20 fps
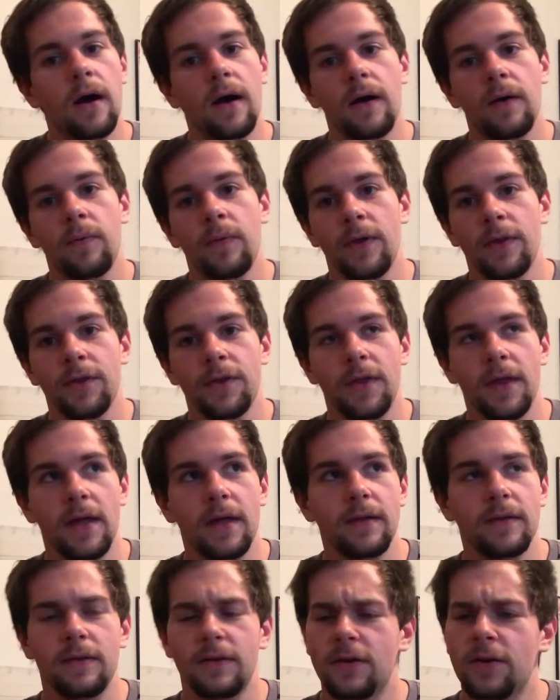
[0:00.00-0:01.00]
whether that
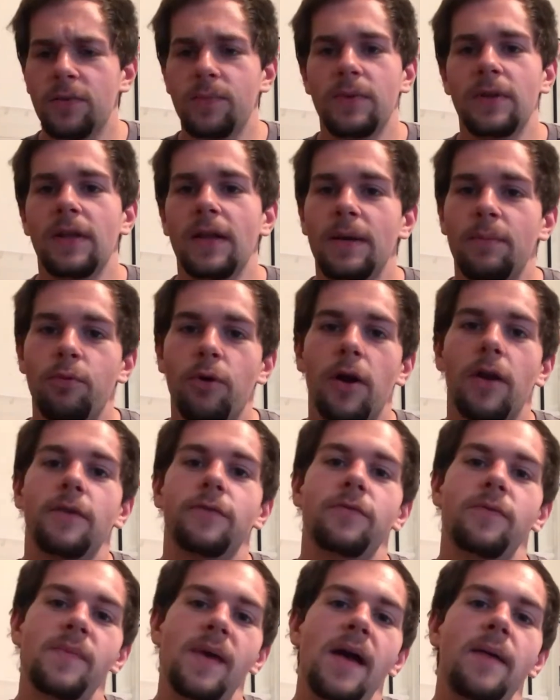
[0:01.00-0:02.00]
it could be like products
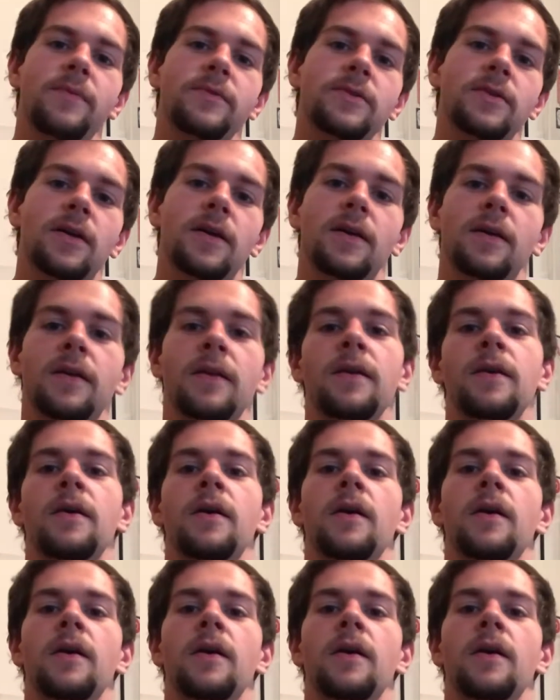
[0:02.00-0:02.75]
from Amazon,